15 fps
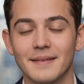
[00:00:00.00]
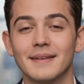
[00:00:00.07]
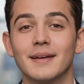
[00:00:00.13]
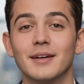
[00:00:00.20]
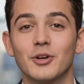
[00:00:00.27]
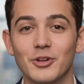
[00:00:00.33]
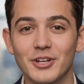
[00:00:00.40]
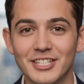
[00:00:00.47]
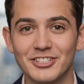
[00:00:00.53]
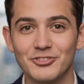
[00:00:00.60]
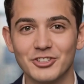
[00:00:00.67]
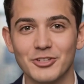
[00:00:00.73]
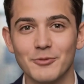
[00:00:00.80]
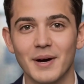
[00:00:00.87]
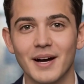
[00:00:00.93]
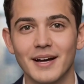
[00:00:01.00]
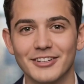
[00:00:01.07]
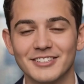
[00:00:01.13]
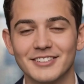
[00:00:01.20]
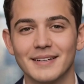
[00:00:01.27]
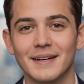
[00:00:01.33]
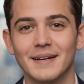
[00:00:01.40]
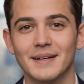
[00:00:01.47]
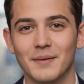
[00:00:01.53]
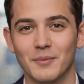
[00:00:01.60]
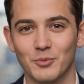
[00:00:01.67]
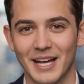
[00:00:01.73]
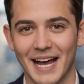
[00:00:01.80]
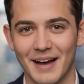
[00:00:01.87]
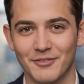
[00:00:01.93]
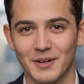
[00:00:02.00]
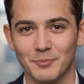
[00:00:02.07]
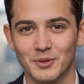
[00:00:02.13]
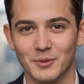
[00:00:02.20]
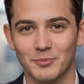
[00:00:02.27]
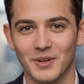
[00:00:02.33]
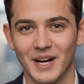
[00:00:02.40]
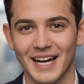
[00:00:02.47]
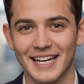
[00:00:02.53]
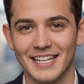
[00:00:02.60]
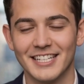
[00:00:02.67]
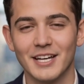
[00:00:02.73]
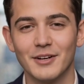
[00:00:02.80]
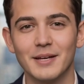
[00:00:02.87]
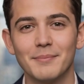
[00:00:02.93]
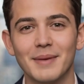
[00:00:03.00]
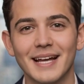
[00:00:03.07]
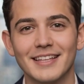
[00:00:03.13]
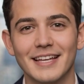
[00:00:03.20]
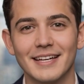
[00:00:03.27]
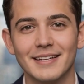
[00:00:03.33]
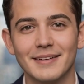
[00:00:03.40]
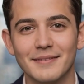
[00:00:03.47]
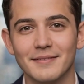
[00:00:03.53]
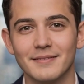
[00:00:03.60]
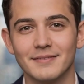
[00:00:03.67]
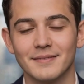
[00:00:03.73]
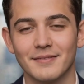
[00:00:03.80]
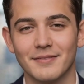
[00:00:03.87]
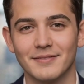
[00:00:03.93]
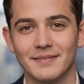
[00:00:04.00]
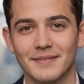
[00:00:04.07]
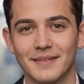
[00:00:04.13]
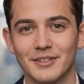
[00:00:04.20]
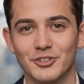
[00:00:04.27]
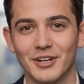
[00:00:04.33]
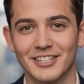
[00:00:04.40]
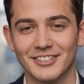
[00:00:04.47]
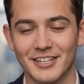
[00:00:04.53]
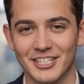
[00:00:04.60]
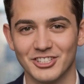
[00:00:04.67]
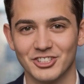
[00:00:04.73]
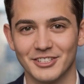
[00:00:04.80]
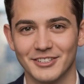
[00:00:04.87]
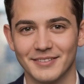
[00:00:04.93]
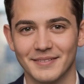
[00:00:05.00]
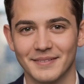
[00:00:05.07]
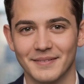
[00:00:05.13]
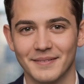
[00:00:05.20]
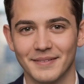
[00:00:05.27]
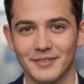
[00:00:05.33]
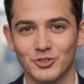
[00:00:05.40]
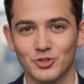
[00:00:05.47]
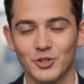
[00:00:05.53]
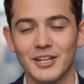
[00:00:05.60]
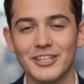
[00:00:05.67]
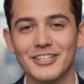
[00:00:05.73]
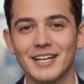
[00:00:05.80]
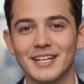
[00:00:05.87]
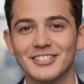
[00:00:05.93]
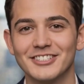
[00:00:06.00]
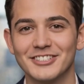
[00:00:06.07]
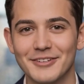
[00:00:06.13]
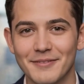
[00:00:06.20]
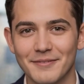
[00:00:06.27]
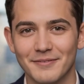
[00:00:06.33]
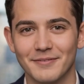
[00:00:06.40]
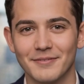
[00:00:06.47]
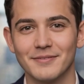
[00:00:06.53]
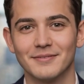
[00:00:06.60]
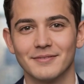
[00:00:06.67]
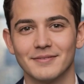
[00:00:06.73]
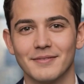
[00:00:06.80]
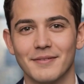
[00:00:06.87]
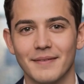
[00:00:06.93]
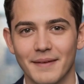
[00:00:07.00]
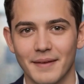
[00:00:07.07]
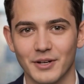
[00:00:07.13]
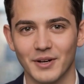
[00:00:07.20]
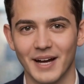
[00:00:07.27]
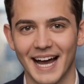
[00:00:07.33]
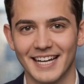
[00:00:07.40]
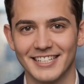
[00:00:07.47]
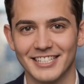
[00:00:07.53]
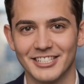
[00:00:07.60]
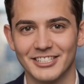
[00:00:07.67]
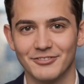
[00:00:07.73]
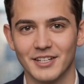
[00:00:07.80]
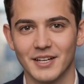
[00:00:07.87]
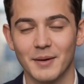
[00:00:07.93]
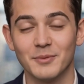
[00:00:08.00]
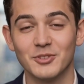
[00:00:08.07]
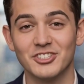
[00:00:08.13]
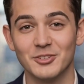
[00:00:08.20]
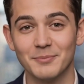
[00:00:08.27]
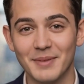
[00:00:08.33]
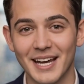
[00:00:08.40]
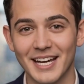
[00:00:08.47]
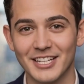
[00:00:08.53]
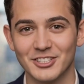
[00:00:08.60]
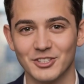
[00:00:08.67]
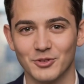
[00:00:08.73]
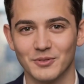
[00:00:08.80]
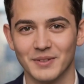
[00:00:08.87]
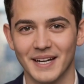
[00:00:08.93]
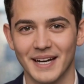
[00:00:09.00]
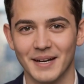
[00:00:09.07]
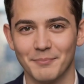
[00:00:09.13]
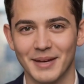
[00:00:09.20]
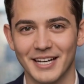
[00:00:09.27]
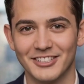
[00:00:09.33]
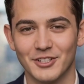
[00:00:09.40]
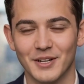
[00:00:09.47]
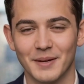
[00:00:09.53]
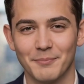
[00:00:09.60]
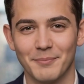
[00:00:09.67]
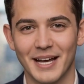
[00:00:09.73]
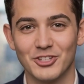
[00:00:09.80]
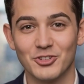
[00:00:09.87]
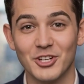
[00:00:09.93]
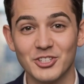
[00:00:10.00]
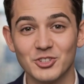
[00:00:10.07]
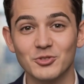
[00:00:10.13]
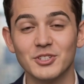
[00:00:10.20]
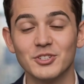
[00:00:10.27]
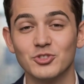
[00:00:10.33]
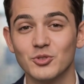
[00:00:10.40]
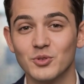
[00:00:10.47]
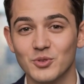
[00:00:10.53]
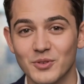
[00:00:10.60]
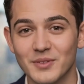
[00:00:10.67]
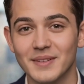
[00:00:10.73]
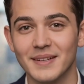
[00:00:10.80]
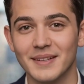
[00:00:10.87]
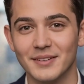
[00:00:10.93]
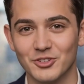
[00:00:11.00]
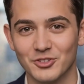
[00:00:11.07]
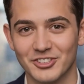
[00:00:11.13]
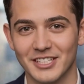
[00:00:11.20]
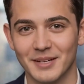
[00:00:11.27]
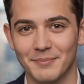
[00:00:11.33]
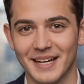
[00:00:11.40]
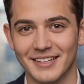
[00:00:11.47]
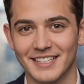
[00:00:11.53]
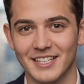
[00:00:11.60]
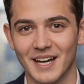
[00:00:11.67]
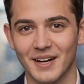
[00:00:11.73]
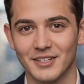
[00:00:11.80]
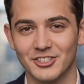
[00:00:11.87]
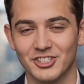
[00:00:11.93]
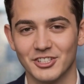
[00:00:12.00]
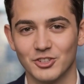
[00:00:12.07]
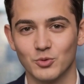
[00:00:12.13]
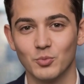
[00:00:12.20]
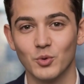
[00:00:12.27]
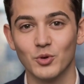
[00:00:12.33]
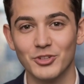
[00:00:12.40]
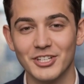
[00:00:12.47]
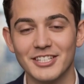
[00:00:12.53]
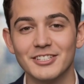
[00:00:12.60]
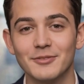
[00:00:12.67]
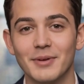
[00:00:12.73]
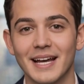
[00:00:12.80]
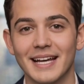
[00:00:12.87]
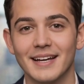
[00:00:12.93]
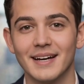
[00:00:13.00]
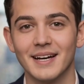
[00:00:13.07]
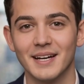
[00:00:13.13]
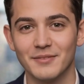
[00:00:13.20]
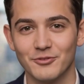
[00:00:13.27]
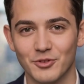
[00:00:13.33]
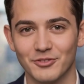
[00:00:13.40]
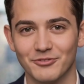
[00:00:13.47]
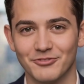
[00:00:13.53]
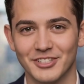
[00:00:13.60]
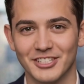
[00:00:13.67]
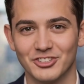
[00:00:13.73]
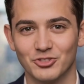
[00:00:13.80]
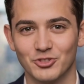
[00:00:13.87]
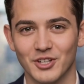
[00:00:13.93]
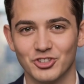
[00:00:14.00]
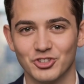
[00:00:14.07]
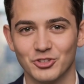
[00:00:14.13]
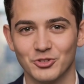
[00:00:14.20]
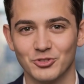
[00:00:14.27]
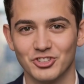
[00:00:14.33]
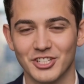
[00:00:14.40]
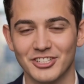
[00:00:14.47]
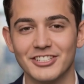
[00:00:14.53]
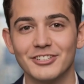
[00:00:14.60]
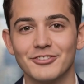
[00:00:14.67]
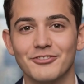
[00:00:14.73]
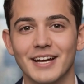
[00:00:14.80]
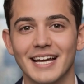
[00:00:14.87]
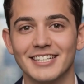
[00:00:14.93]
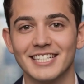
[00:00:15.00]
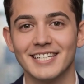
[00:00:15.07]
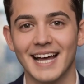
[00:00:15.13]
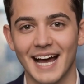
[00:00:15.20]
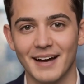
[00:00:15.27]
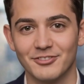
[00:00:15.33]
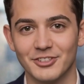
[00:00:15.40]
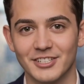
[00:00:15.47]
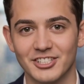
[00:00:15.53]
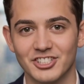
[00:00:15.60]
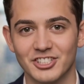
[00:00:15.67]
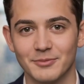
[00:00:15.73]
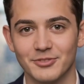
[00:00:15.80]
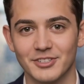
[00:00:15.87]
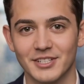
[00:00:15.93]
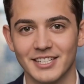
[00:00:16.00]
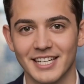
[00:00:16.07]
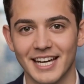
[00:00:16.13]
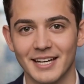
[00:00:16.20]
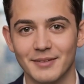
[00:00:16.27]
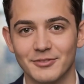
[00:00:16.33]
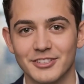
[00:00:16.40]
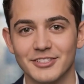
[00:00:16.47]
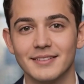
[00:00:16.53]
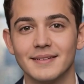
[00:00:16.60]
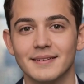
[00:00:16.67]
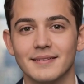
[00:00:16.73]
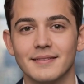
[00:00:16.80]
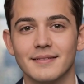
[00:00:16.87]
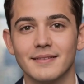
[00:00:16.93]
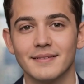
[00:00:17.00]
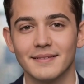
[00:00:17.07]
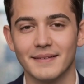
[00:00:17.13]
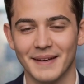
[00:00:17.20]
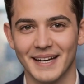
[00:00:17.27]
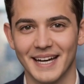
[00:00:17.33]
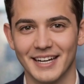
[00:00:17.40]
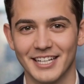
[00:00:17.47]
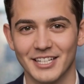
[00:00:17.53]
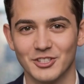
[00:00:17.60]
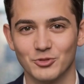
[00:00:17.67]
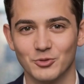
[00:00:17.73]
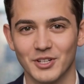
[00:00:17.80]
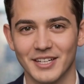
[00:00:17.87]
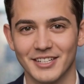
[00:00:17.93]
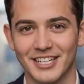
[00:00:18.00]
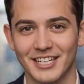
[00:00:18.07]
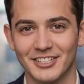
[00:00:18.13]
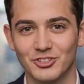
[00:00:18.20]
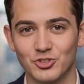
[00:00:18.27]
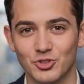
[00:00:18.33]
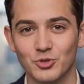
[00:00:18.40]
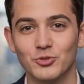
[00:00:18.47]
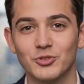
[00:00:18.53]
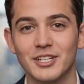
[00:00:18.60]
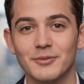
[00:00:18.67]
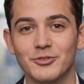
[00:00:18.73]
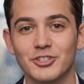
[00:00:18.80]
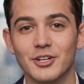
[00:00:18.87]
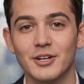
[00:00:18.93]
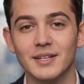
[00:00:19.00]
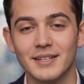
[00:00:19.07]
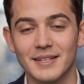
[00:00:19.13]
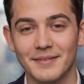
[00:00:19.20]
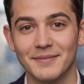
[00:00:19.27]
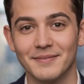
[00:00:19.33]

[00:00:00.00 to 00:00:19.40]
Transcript: Unity's response, we have a proprietary method. Translation, trust us. You're asking developers to pay you based on a metric you control, using a methodology you won't explain for a fee structure you just invented after they shipped their games. And here's where it gets truly absurd.